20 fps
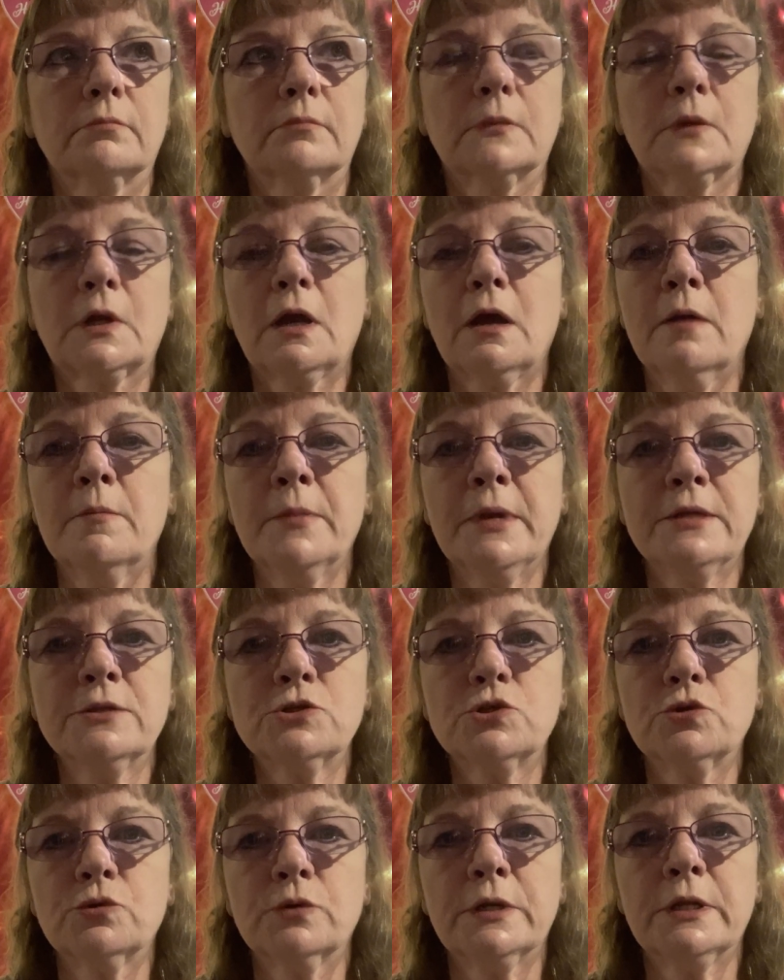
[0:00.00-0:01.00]

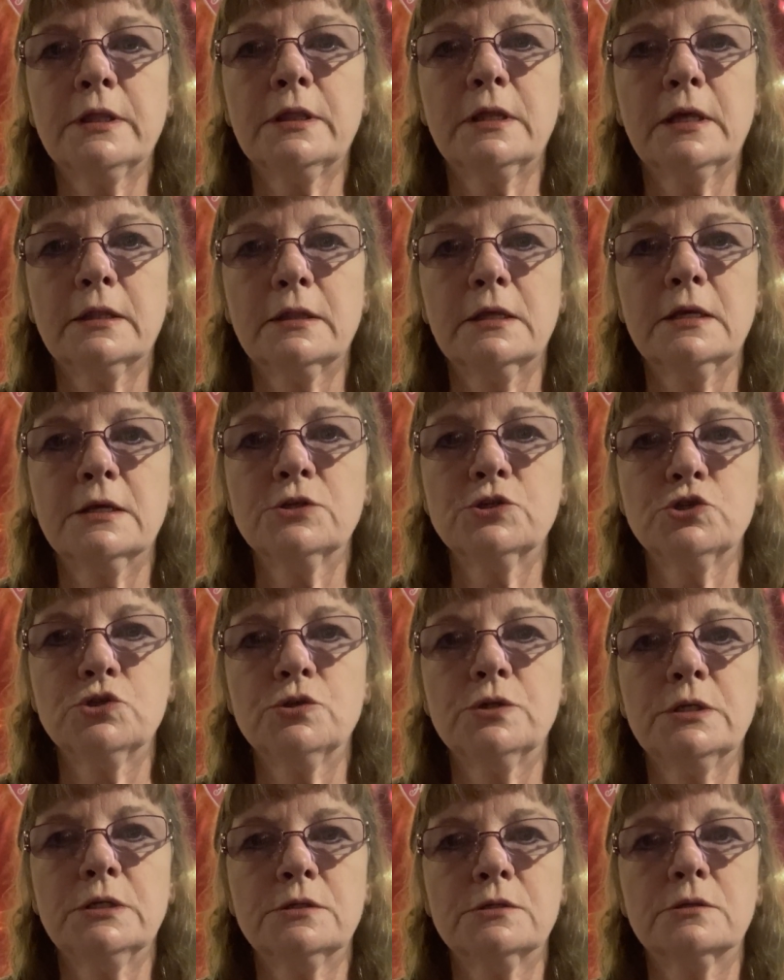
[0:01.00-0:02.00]
comments or anything, things you
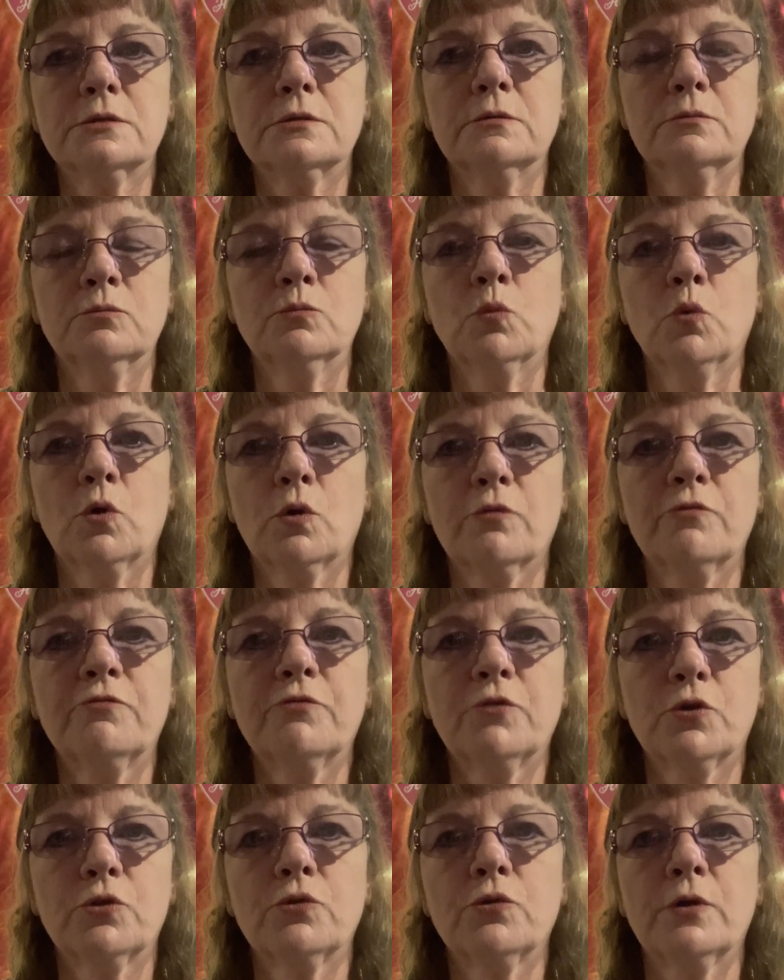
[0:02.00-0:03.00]
need more
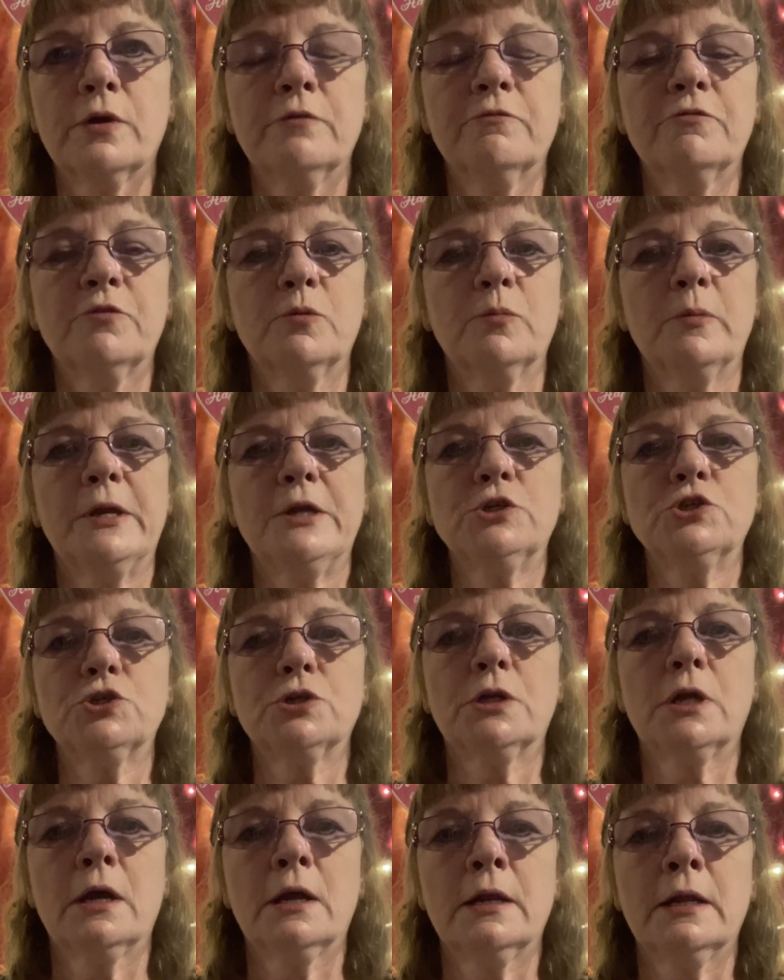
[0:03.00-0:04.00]
further
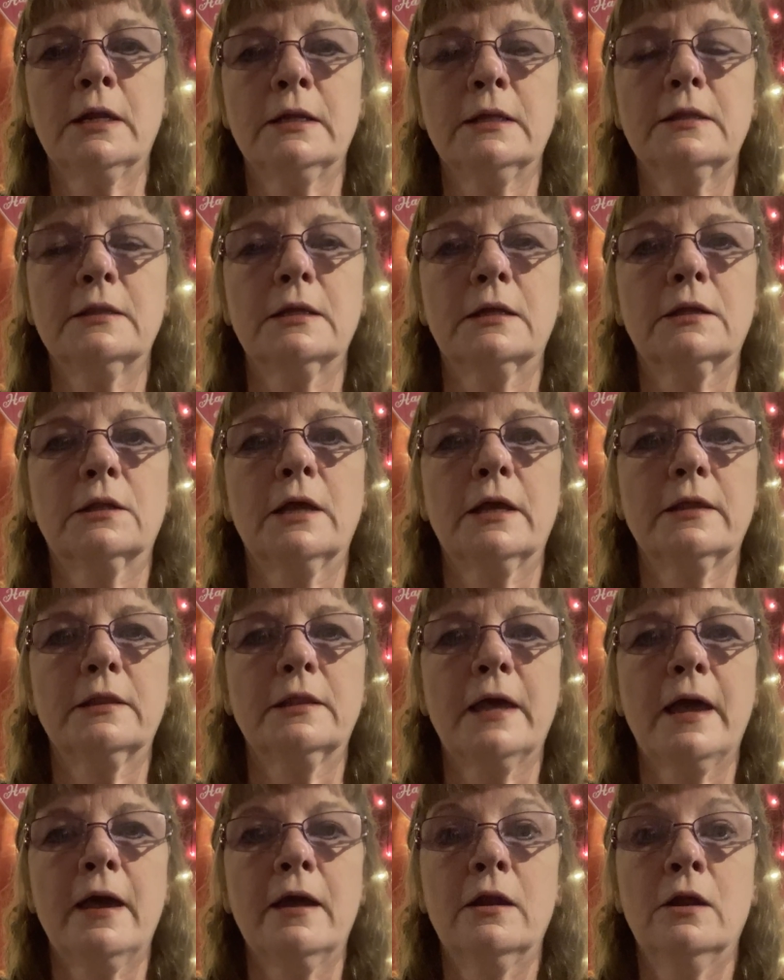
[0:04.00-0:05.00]
information on, anything like
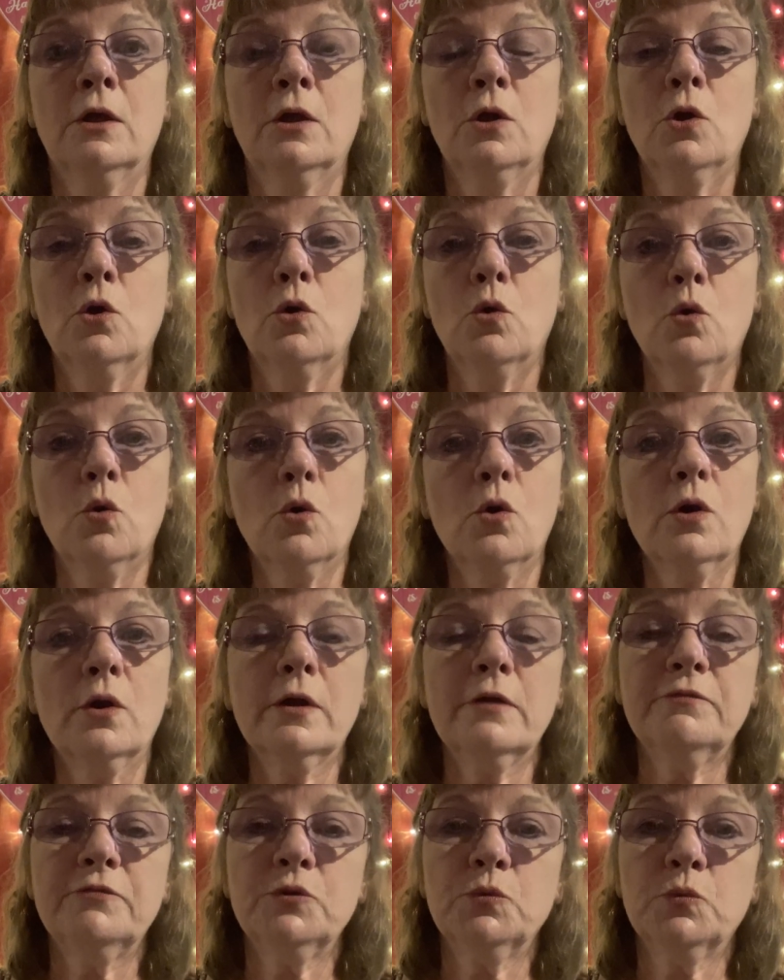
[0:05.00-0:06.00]
that. Or
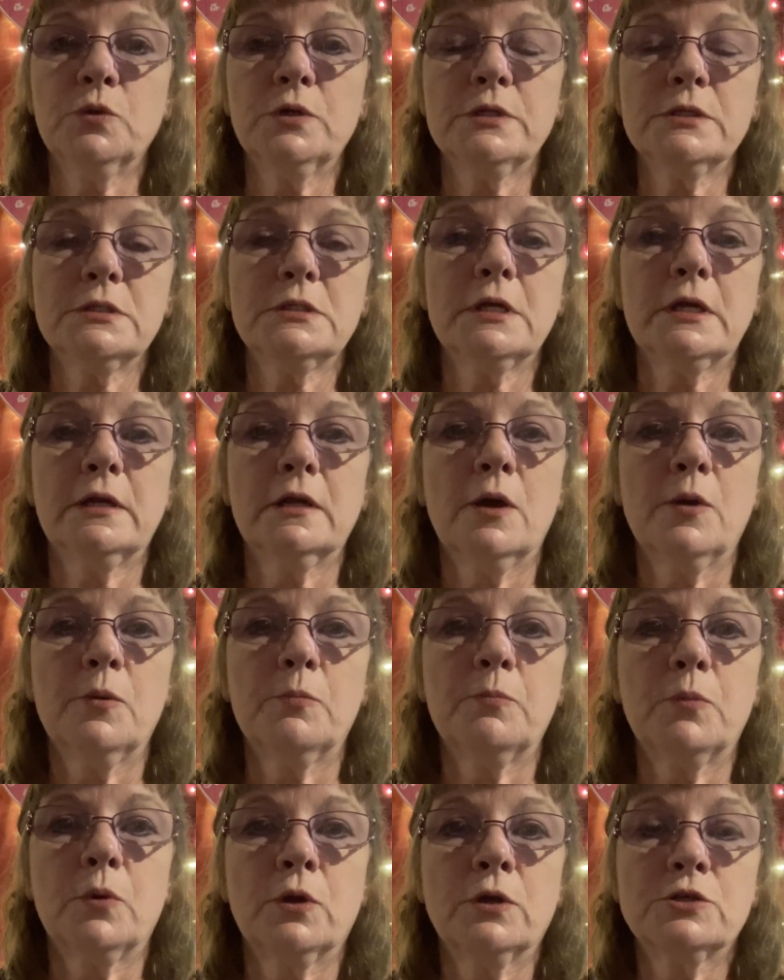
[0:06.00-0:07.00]
if you want to
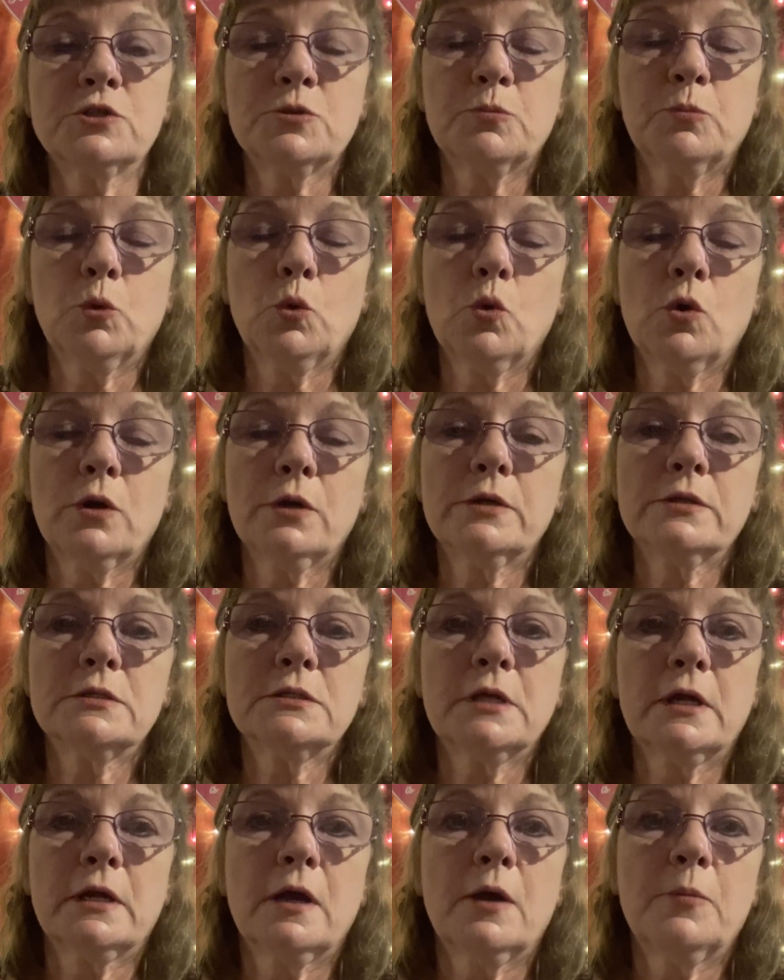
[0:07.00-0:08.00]
explore to
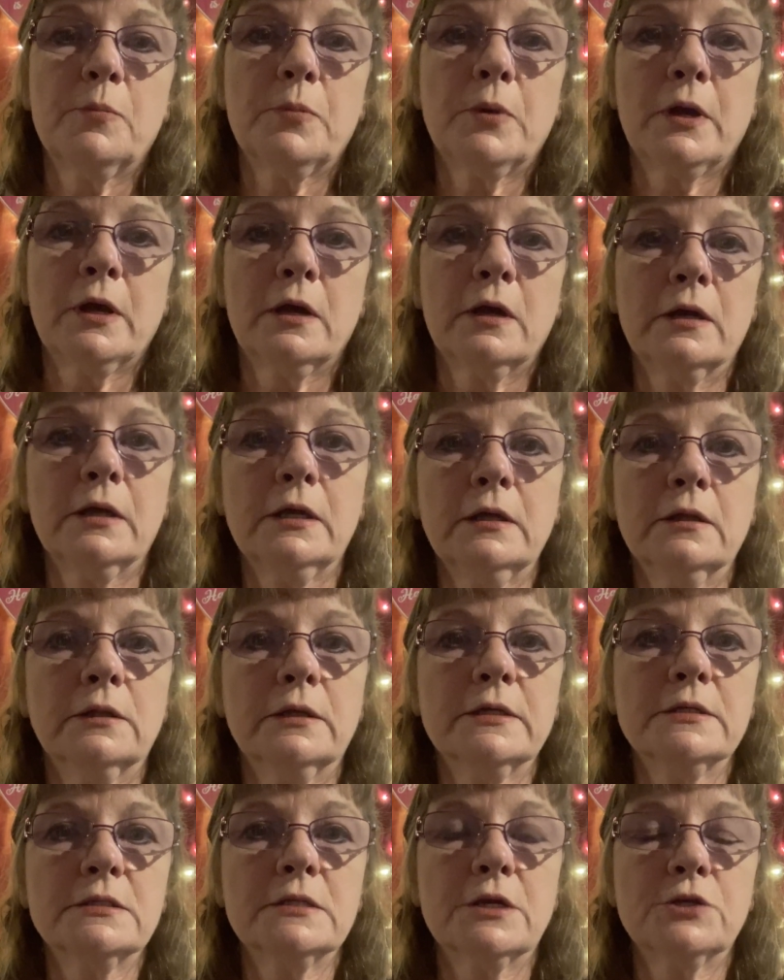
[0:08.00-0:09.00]
set up a
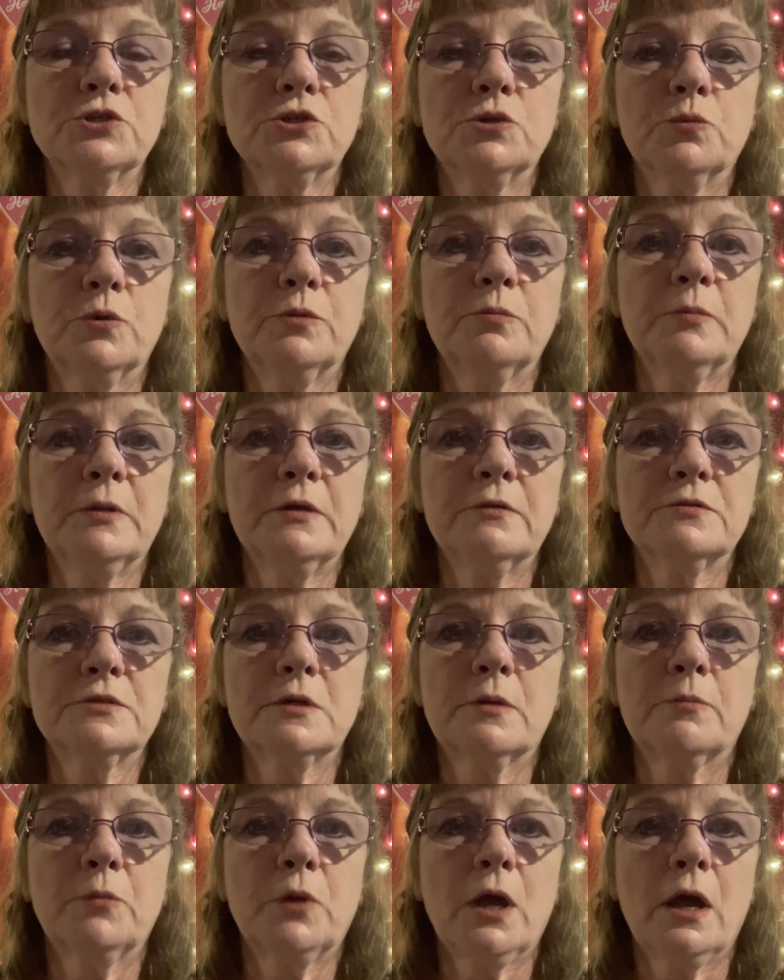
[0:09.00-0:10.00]
healing session with me of
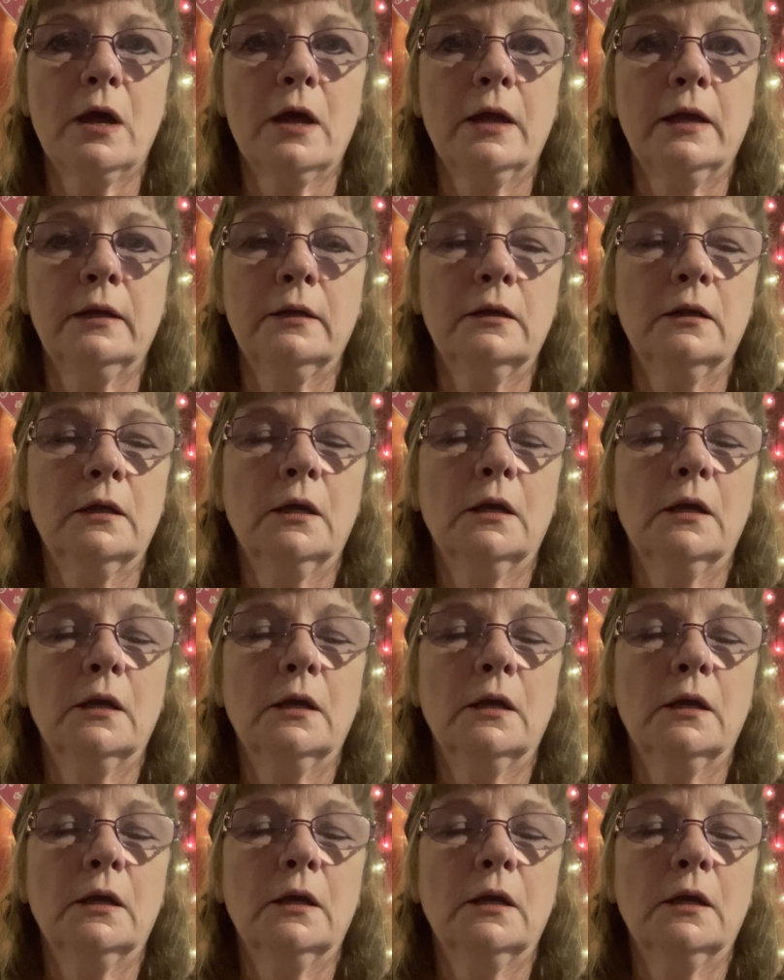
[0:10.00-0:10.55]
some kind,